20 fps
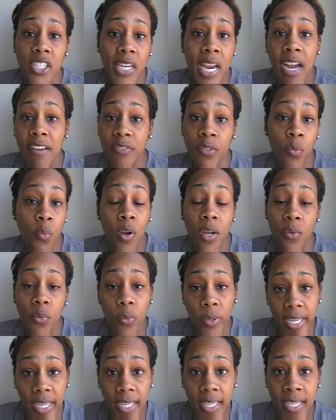after 1
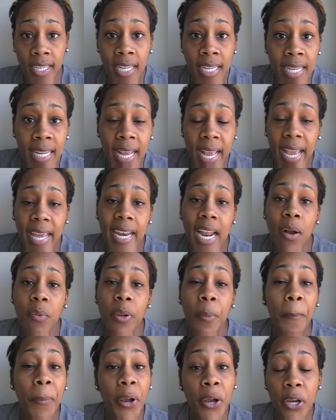week, and I
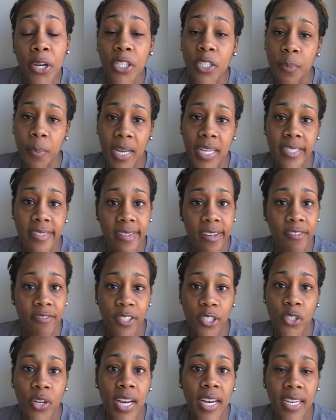would push myself
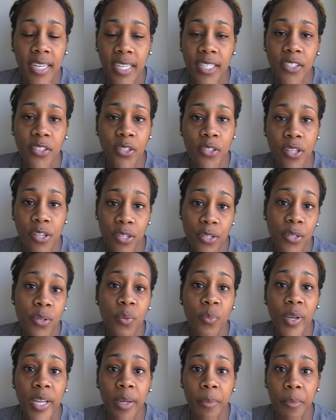to try to get to the
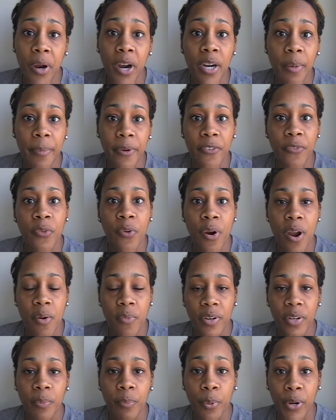2-week mark before I
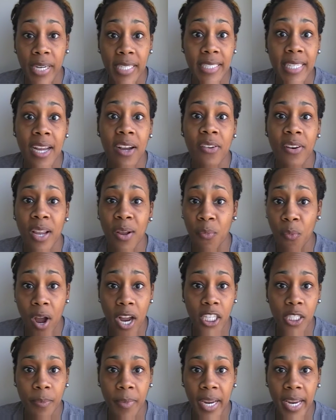would break down and
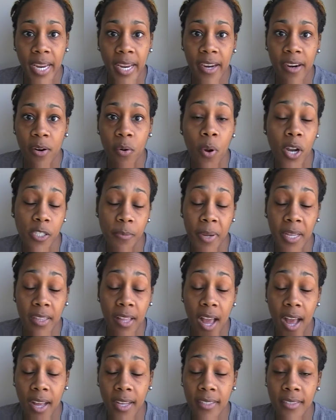wash my hair, wash my
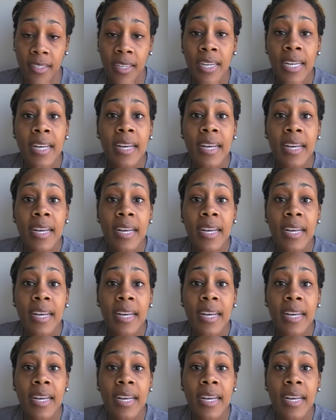locks.